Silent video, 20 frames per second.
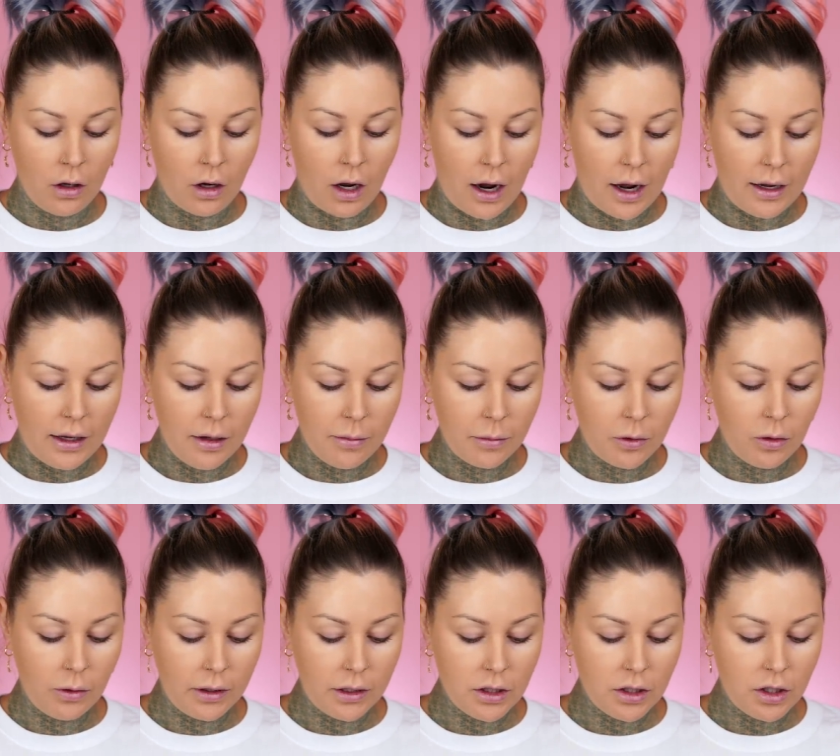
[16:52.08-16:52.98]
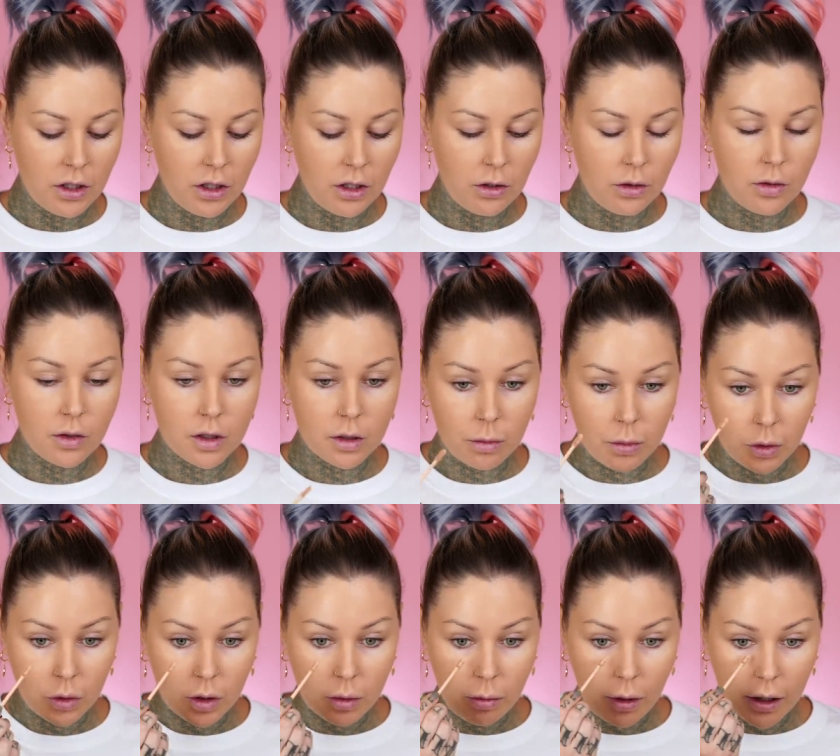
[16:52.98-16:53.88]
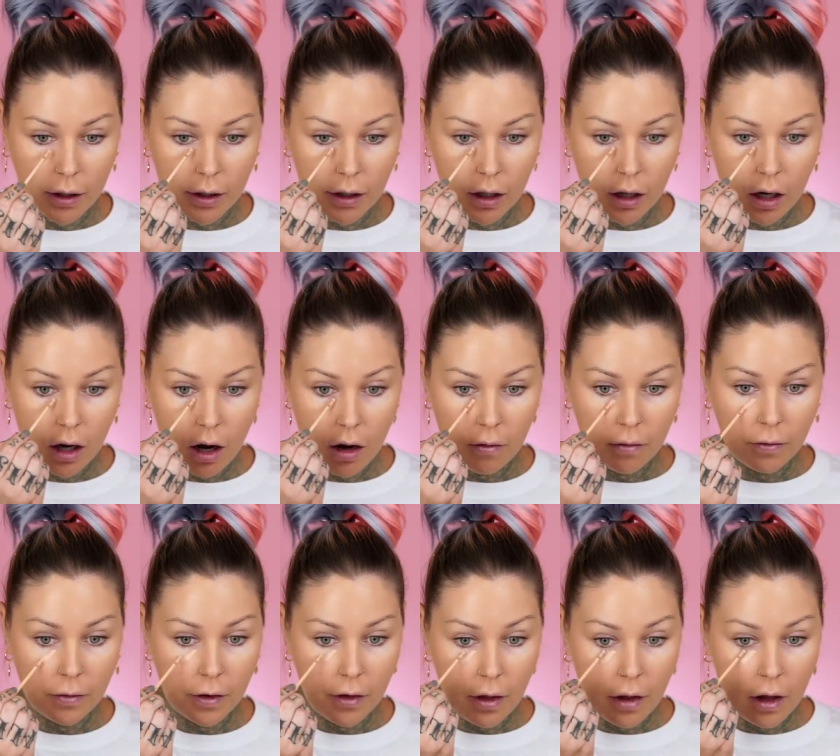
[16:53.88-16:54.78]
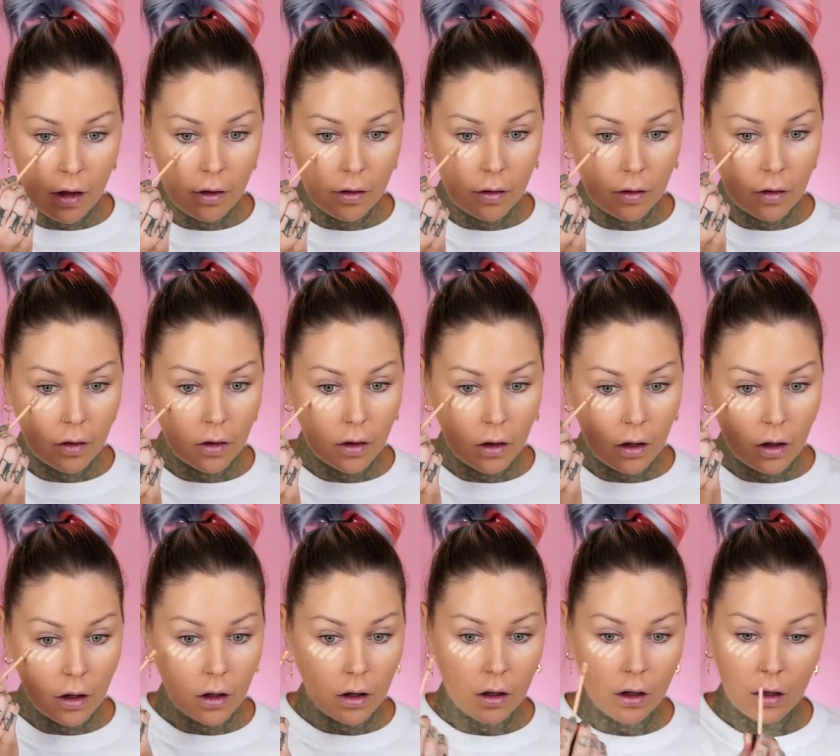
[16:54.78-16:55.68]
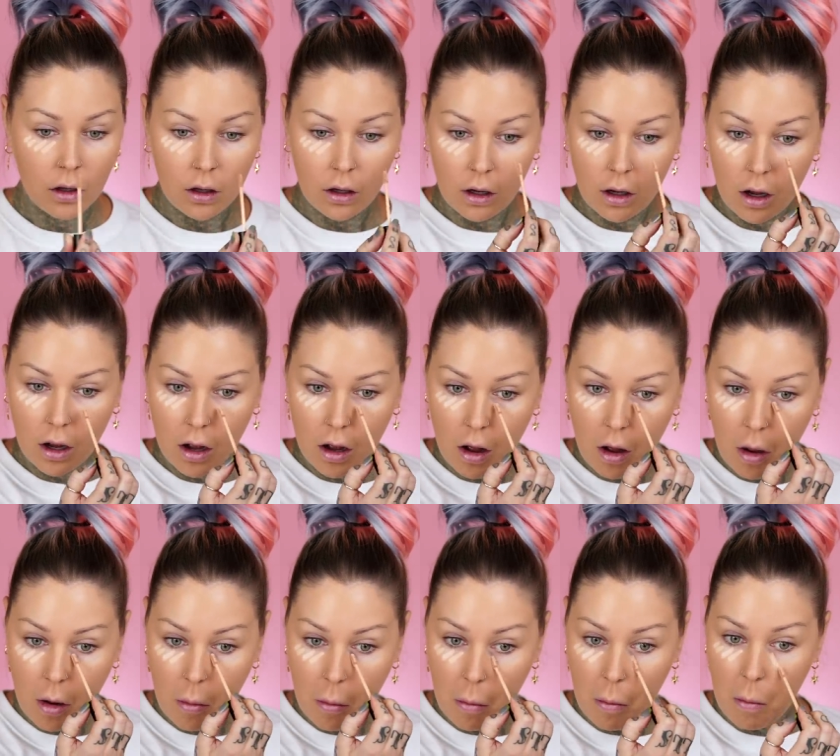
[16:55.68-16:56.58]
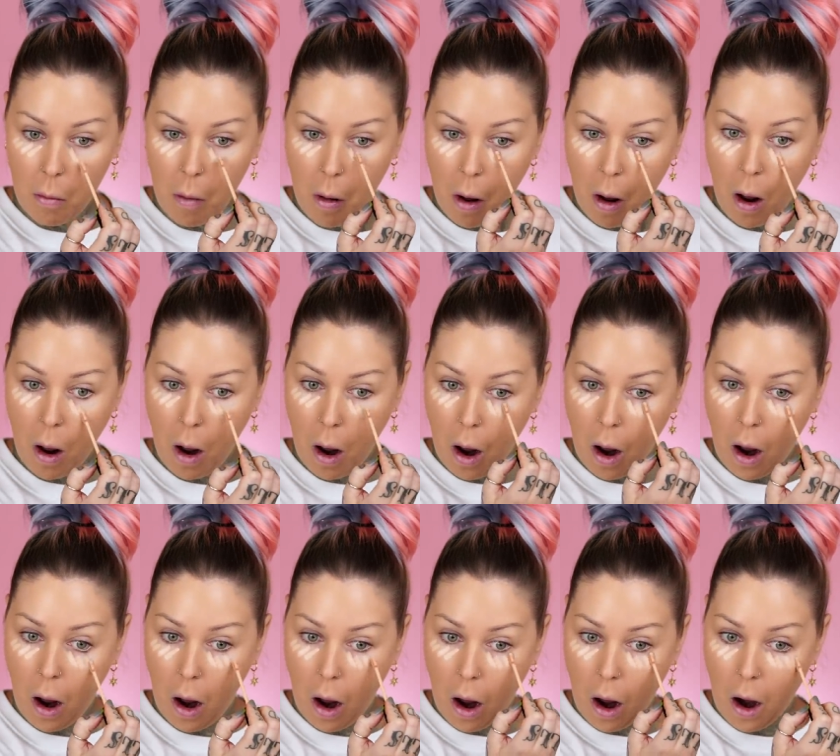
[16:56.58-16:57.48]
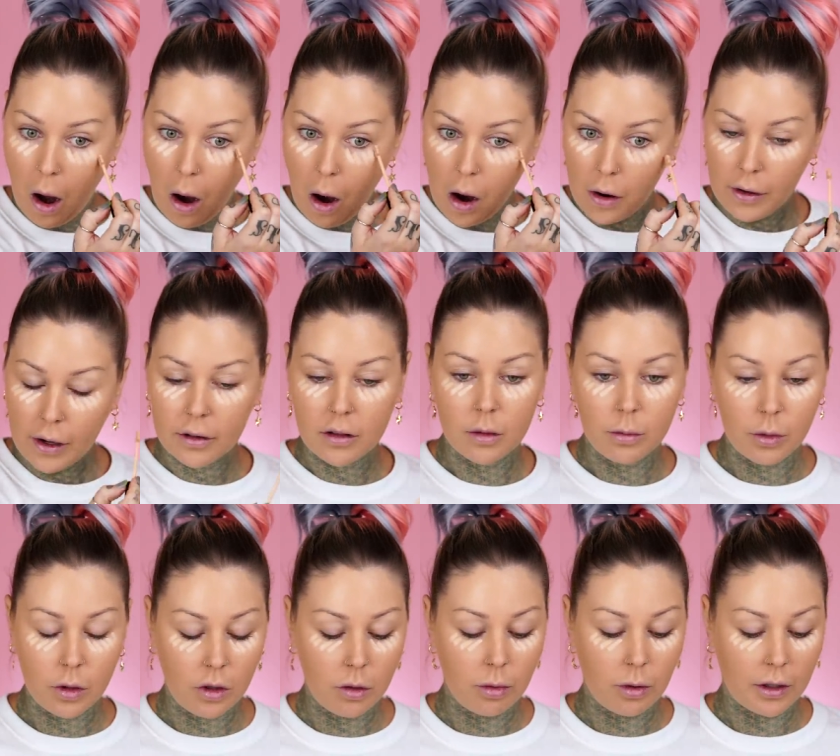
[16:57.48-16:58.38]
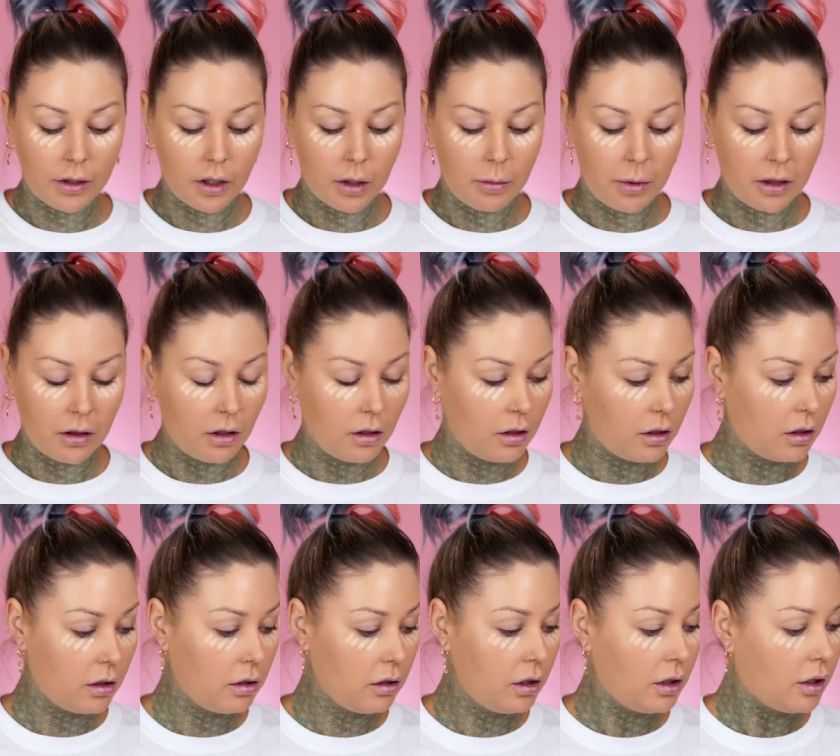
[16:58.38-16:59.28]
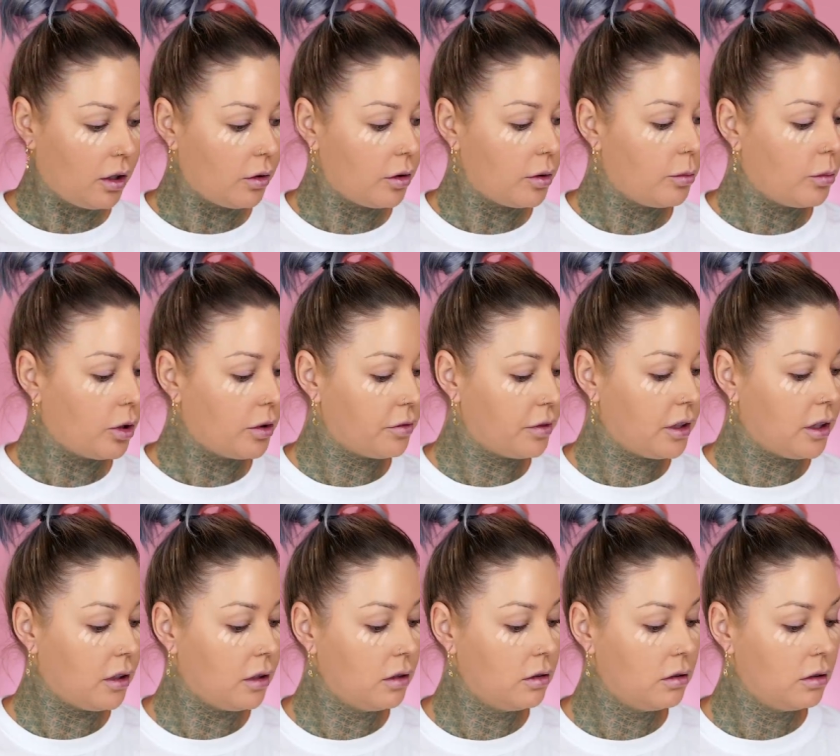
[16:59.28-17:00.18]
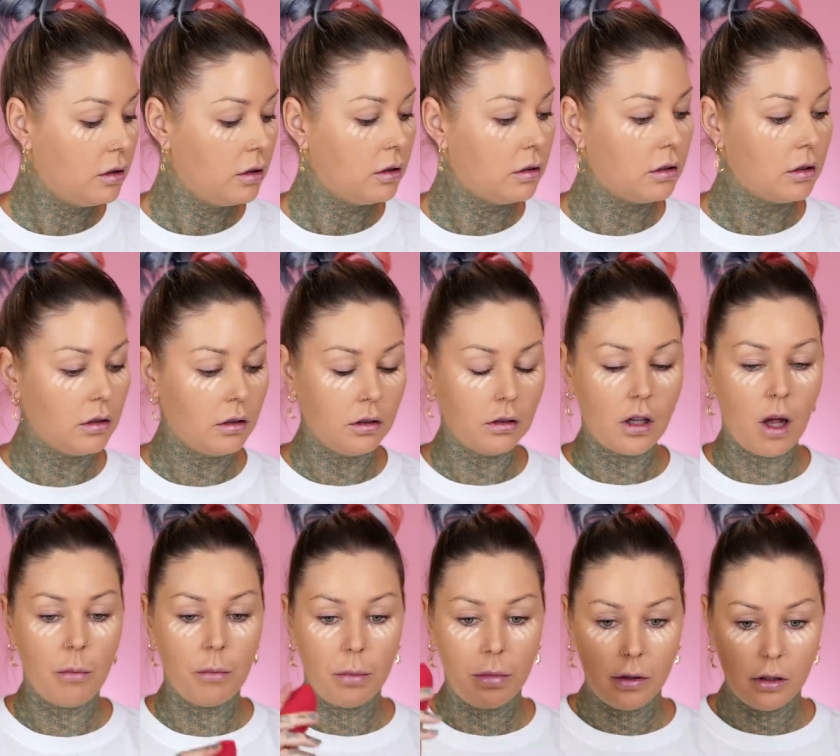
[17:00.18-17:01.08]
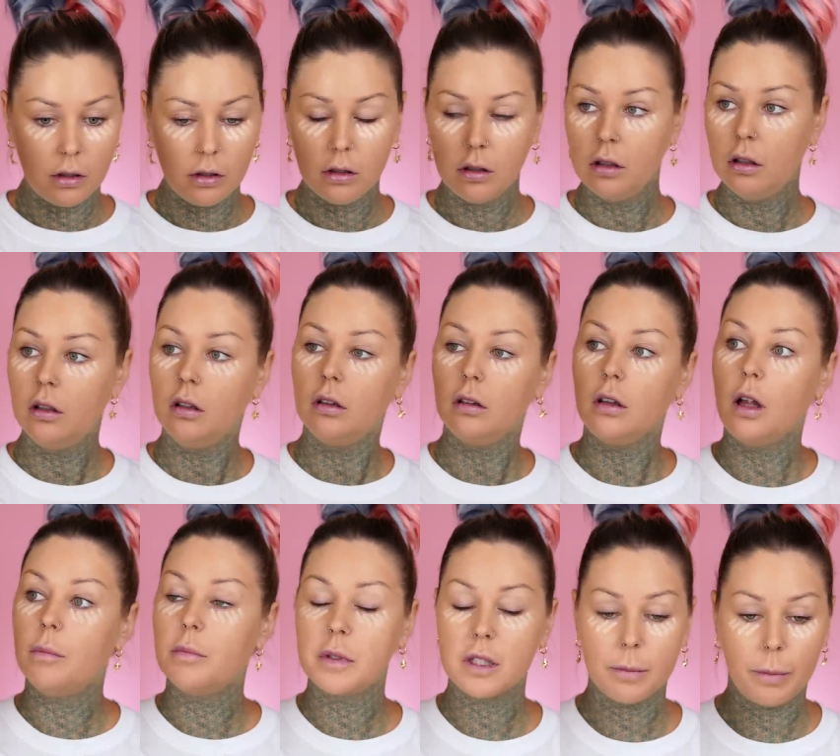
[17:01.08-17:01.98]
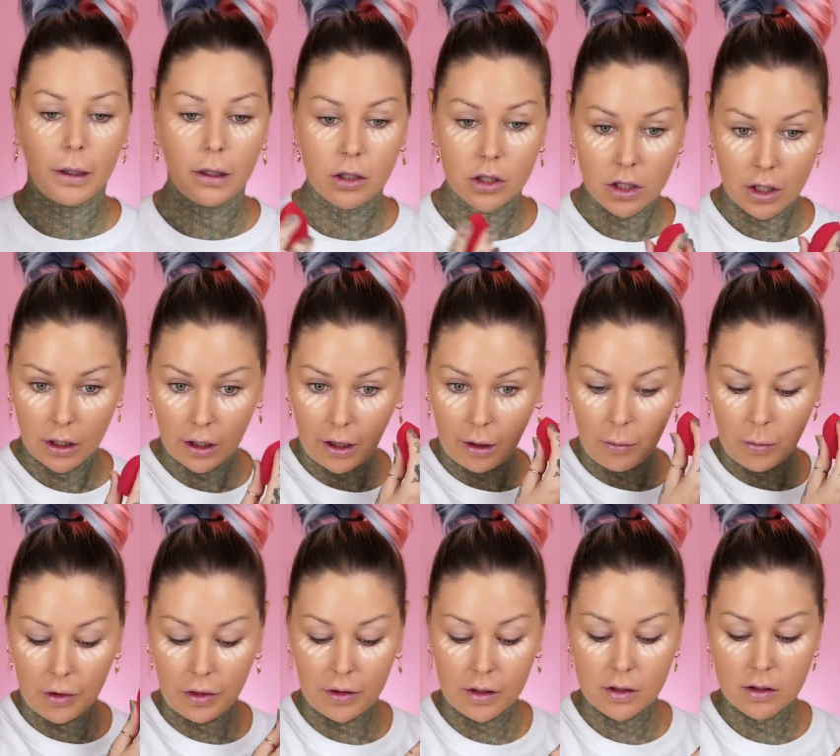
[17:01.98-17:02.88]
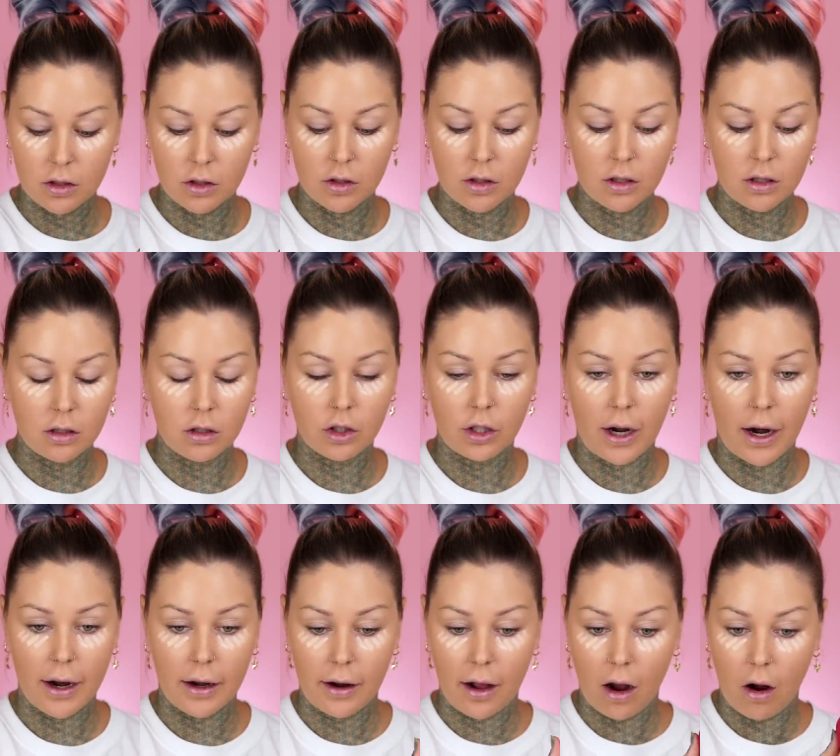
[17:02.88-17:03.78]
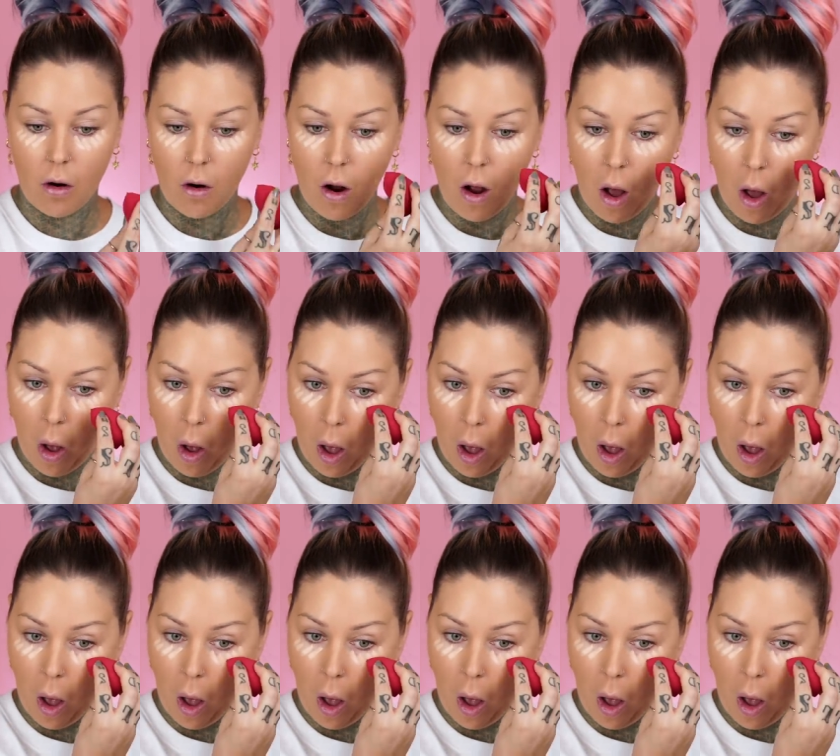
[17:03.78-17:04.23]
I am going to use the Beauty Blender for this. Not the Beauty Blender, but the, you know, the Morphe little lump sponge that came with this just to try it out.